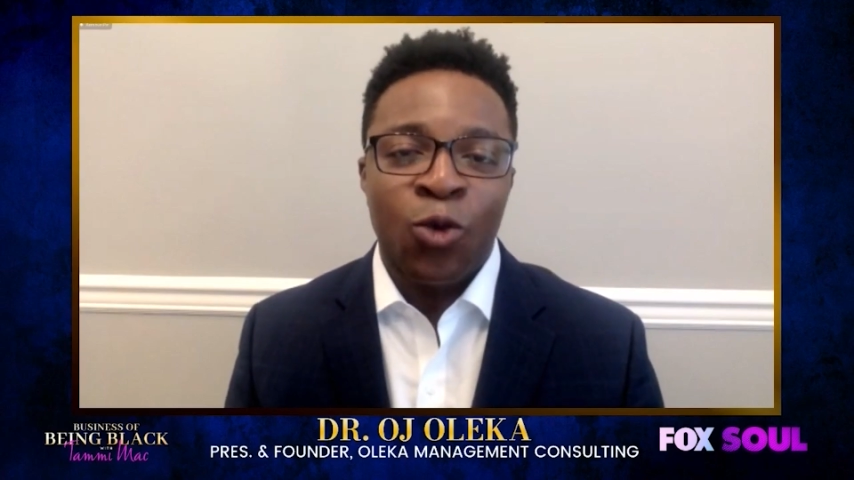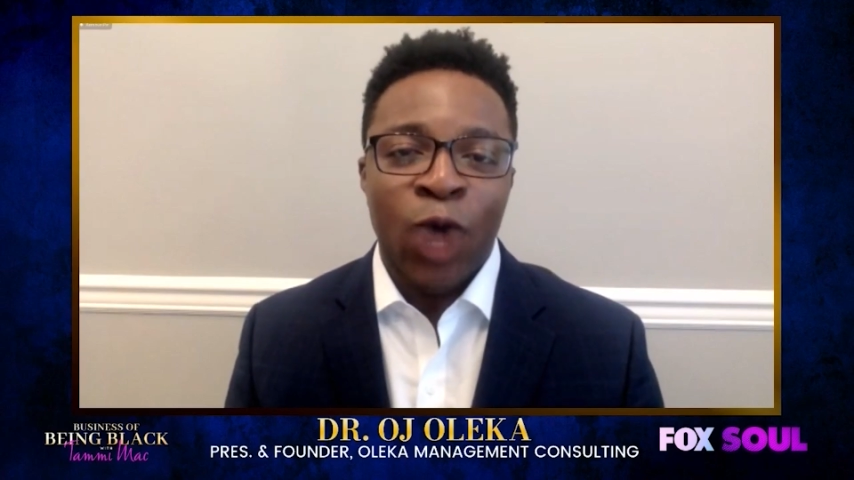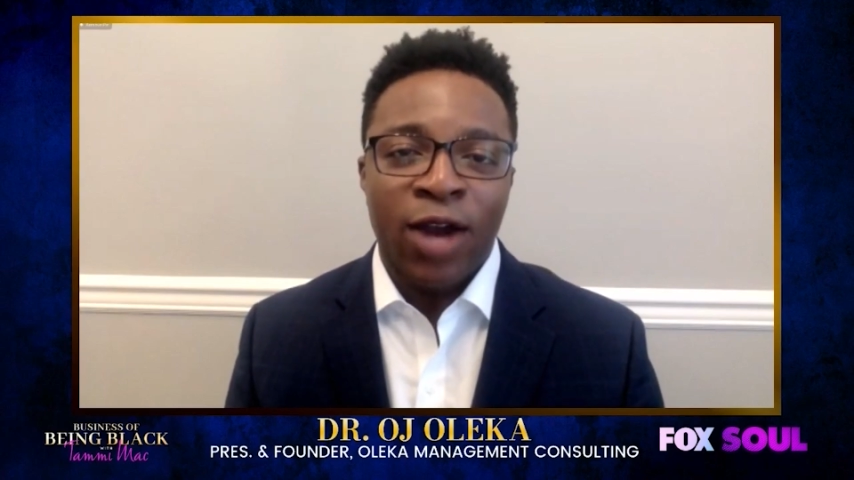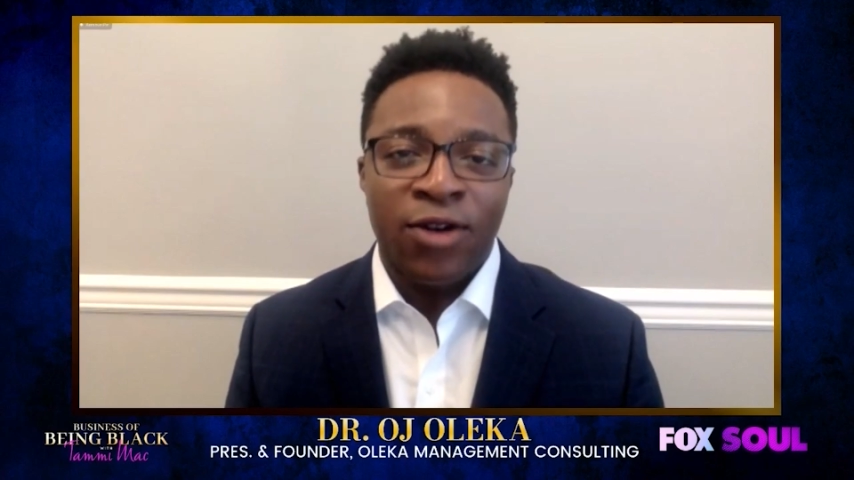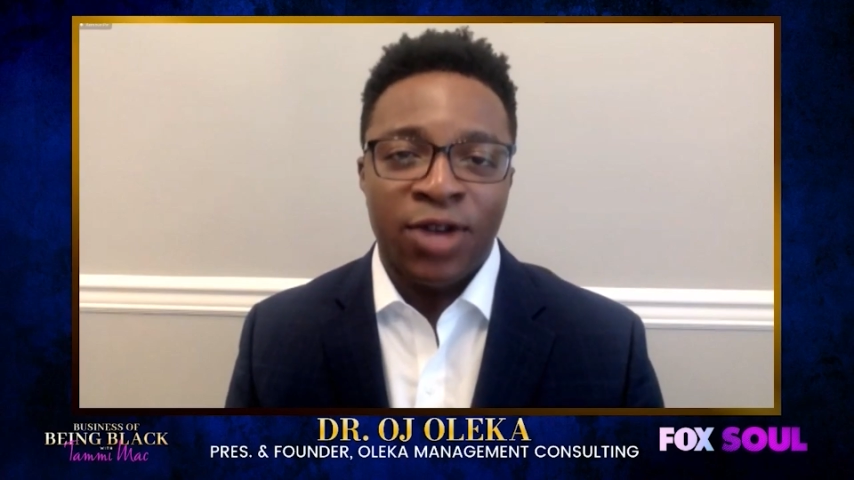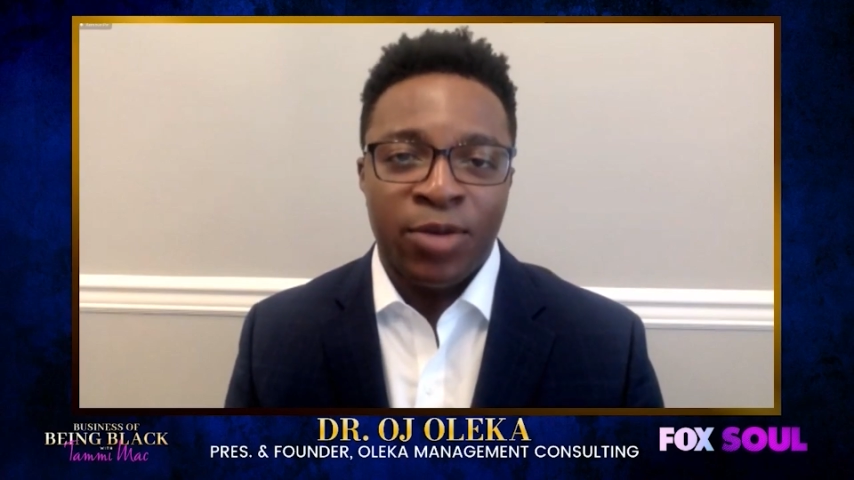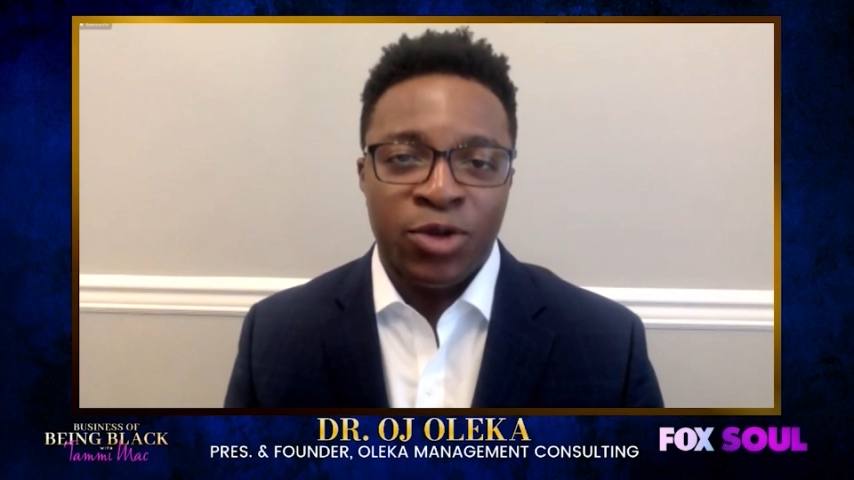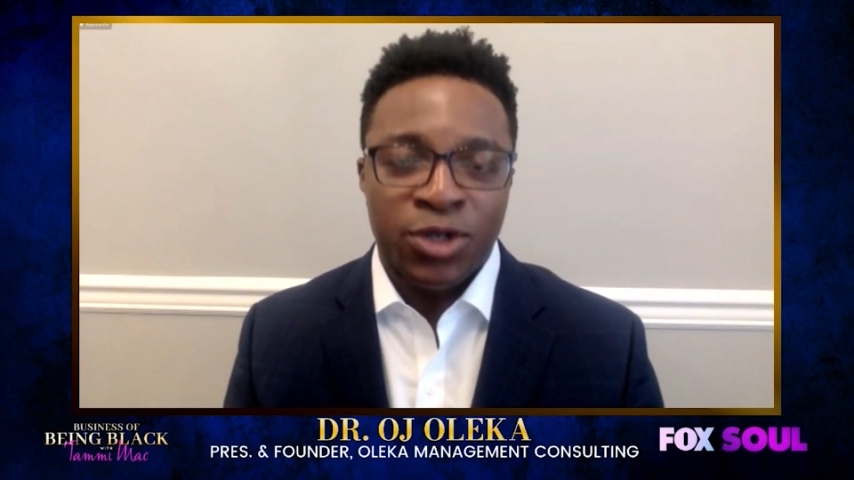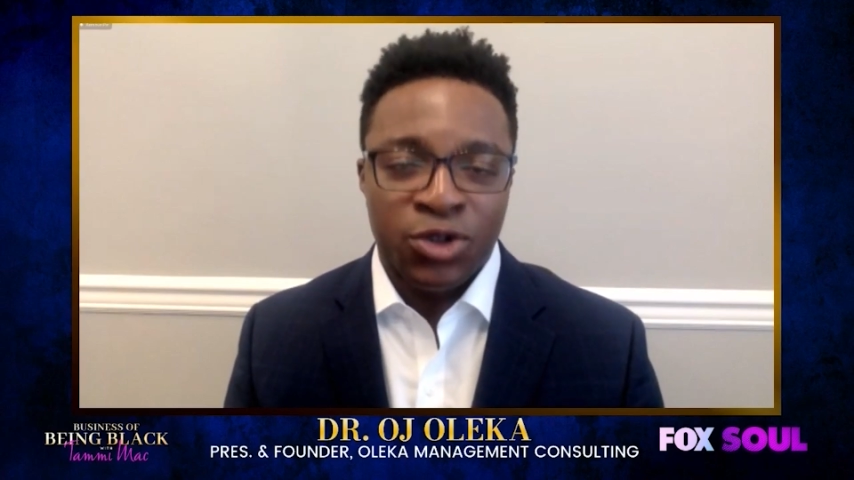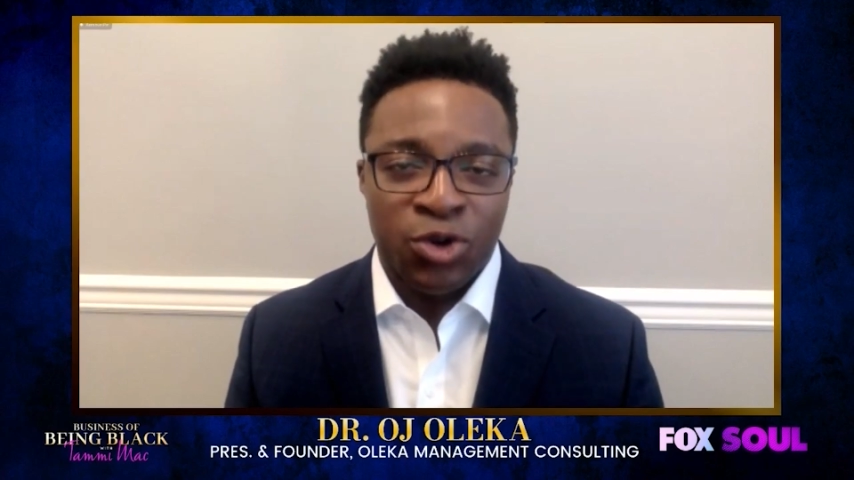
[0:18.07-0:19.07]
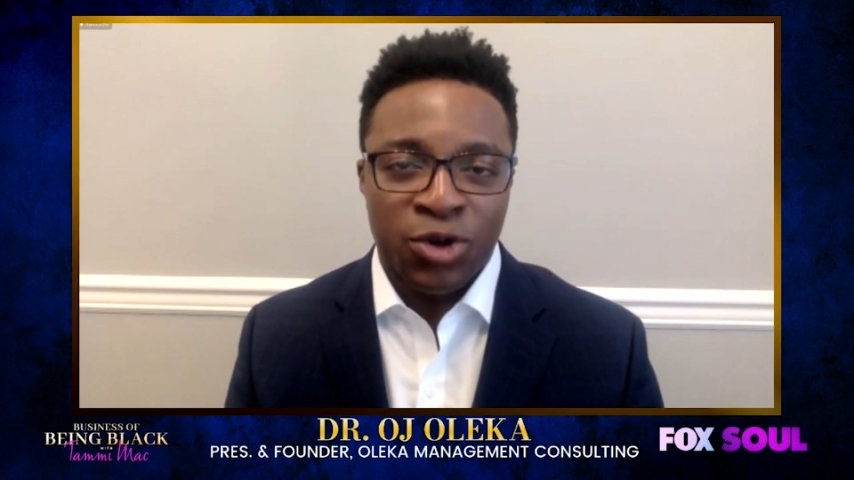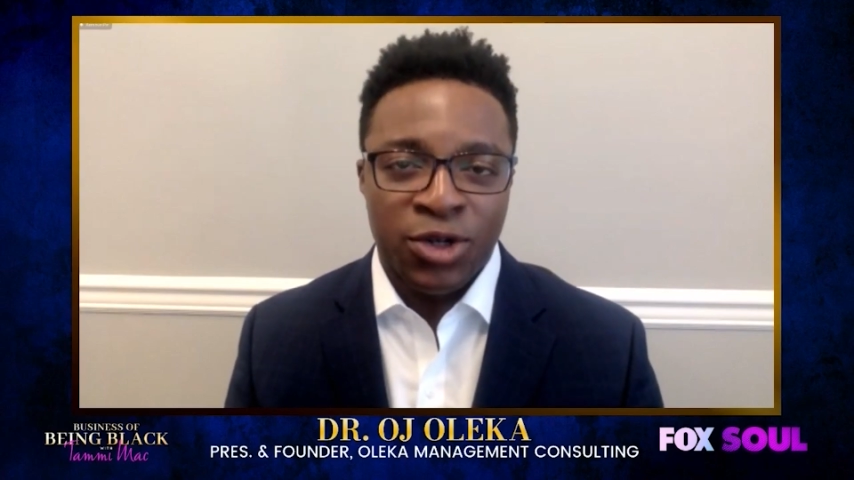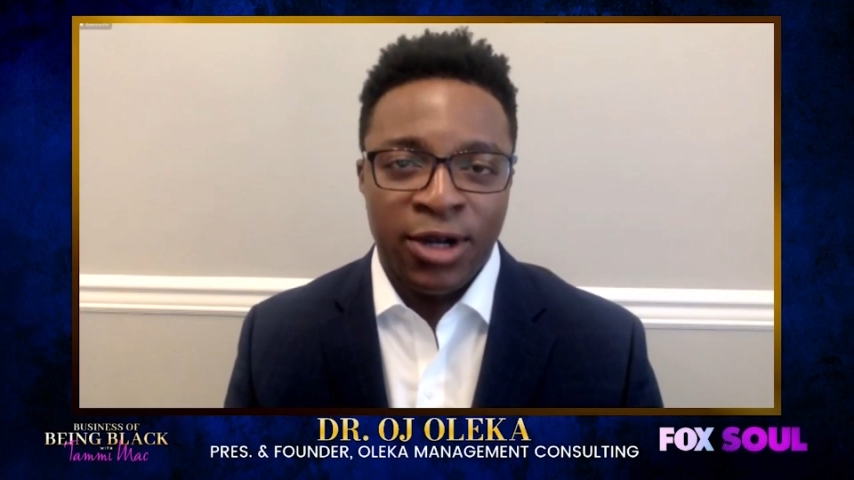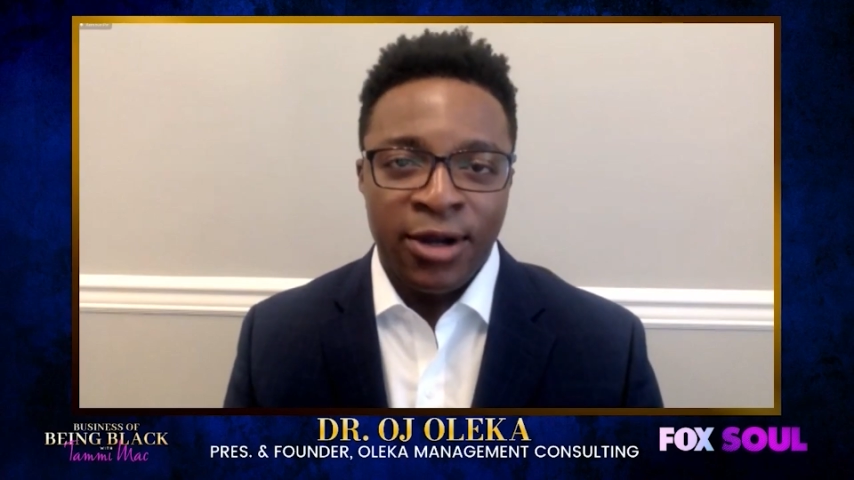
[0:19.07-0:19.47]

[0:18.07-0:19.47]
record numbers in Georgia.